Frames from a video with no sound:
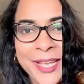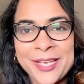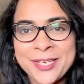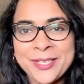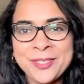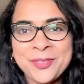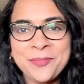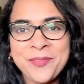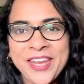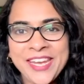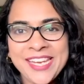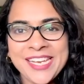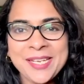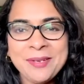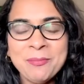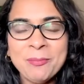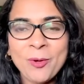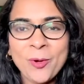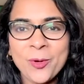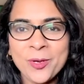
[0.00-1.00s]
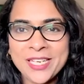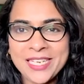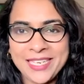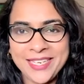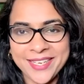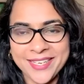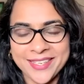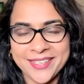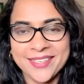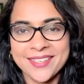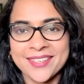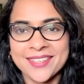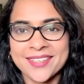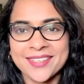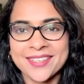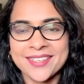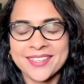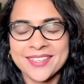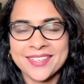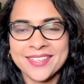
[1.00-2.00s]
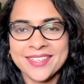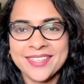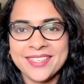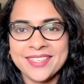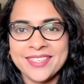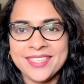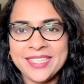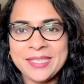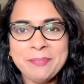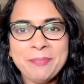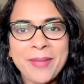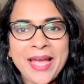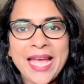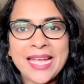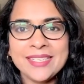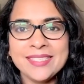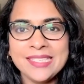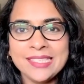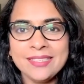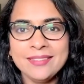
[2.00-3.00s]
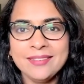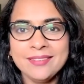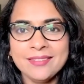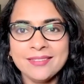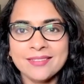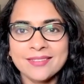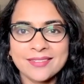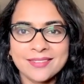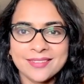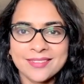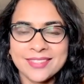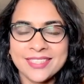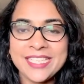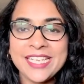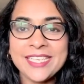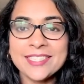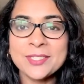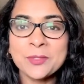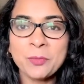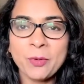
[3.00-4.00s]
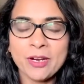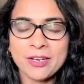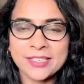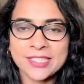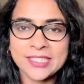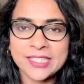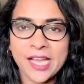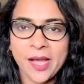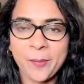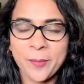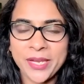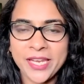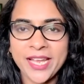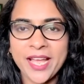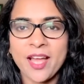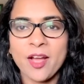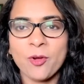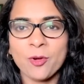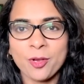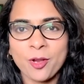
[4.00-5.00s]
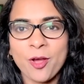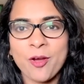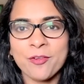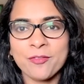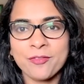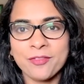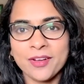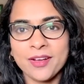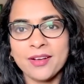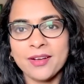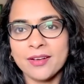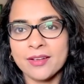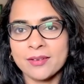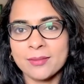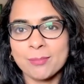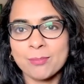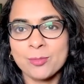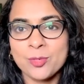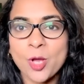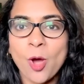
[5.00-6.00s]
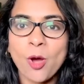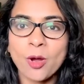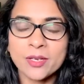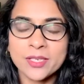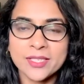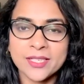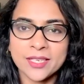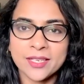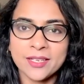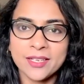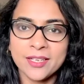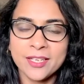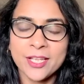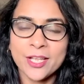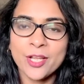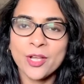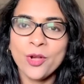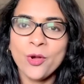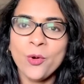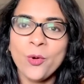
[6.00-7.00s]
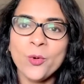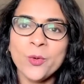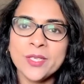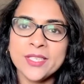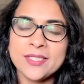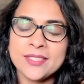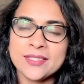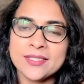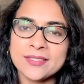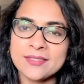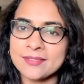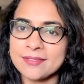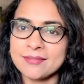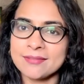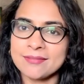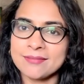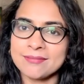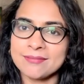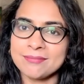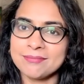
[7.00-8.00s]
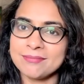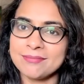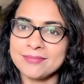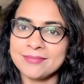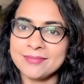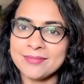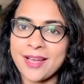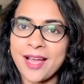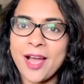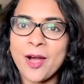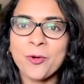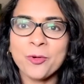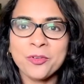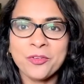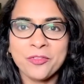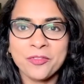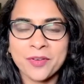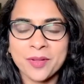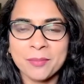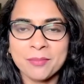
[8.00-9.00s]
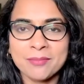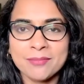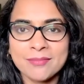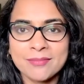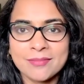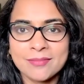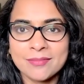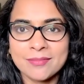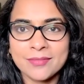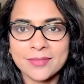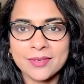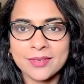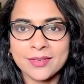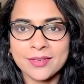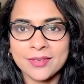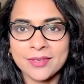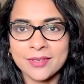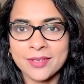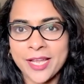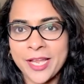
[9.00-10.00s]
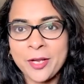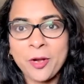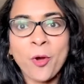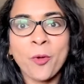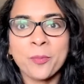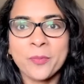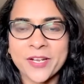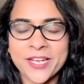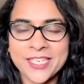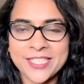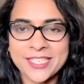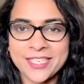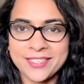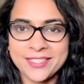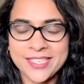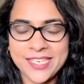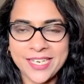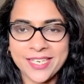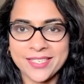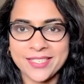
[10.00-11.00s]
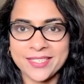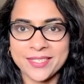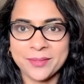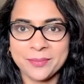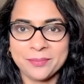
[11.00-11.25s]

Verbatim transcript: To make it more clear, imagine these words coming out of a doctor who is out from uh, an operation theater.